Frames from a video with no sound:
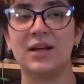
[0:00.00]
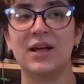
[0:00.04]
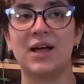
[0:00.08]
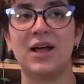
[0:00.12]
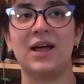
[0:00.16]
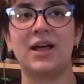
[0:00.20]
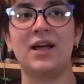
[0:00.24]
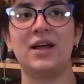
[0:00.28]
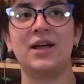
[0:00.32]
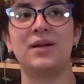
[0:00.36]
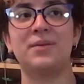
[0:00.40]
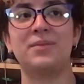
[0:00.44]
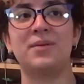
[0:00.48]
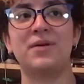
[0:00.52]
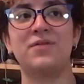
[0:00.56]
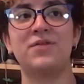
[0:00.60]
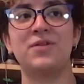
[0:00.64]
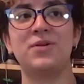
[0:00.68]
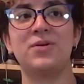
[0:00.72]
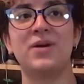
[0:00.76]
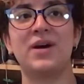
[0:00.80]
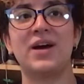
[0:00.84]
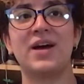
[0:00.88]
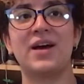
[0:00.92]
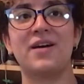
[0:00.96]
If
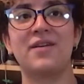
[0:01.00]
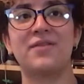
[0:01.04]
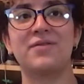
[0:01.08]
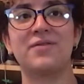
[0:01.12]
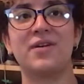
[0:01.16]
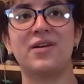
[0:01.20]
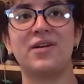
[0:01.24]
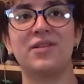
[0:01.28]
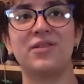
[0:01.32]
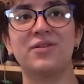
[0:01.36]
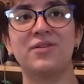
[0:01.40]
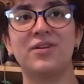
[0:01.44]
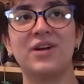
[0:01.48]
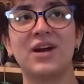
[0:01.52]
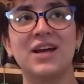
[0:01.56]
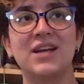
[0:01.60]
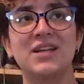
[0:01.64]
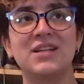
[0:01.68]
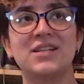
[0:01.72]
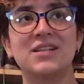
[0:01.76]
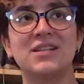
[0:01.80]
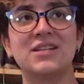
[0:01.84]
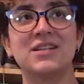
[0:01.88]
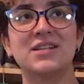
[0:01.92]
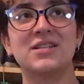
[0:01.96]
you have other
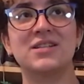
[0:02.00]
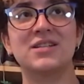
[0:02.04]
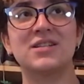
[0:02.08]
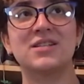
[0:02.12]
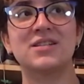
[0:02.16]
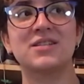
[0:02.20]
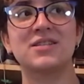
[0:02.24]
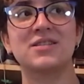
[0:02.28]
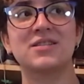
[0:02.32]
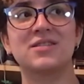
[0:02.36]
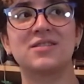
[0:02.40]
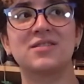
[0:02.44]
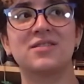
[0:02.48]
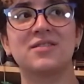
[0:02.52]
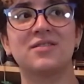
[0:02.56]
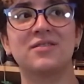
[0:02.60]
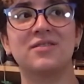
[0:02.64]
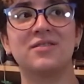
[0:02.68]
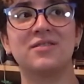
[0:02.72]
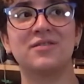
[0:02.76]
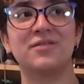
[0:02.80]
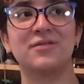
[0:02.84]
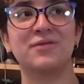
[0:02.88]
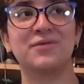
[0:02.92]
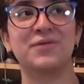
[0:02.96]
ideas
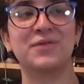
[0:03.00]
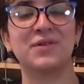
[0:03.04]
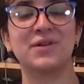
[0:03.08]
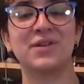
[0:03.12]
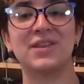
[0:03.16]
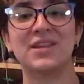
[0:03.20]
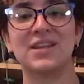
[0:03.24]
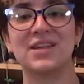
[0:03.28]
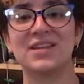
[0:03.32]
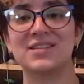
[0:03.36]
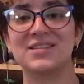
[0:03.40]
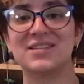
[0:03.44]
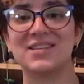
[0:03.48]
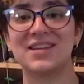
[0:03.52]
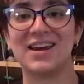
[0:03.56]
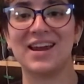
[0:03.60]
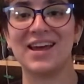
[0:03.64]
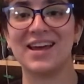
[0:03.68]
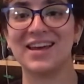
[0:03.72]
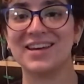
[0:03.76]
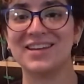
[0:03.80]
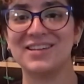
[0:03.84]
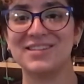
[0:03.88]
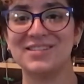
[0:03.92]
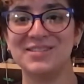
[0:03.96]
for things that I
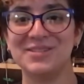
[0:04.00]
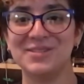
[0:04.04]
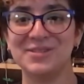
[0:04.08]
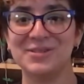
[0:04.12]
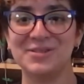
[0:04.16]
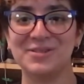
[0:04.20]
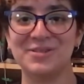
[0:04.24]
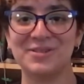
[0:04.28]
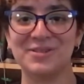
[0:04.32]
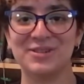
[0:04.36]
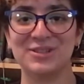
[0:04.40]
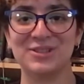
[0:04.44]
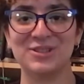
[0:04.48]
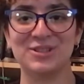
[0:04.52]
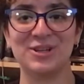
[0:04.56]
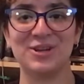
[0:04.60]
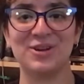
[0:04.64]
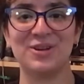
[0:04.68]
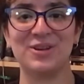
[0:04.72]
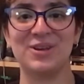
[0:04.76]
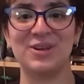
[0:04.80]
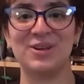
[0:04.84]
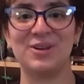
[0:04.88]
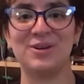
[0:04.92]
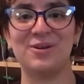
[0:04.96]
could do or show
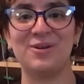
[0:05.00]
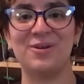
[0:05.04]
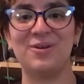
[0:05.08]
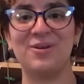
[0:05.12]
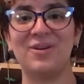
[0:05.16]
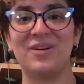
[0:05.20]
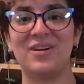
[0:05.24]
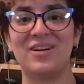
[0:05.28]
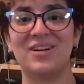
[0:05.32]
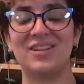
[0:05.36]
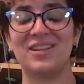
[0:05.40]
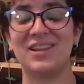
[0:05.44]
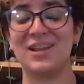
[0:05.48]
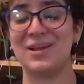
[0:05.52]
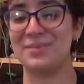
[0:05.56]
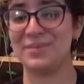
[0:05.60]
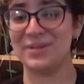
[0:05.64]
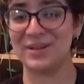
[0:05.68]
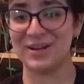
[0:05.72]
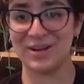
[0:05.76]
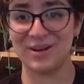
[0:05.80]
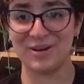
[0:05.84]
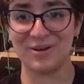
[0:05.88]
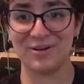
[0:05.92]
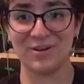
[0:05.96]
you, let me
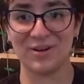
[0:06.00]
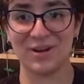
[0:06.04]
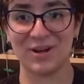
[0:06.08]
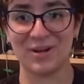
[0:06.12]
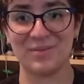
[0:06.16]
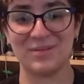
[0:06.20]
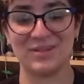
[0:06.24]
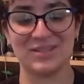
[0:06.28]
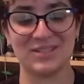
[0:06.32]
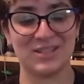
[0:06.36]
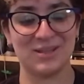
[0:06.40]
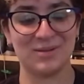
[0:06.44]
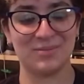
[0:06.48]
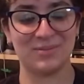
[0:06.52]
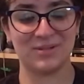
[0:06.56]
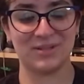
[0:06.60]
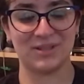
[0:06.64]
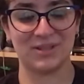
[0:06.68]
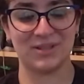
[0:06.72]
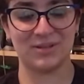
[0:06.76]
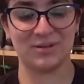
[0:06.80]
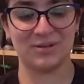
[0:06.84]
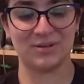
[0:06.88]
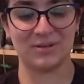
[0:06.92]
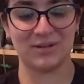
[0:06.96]
know, comment down below.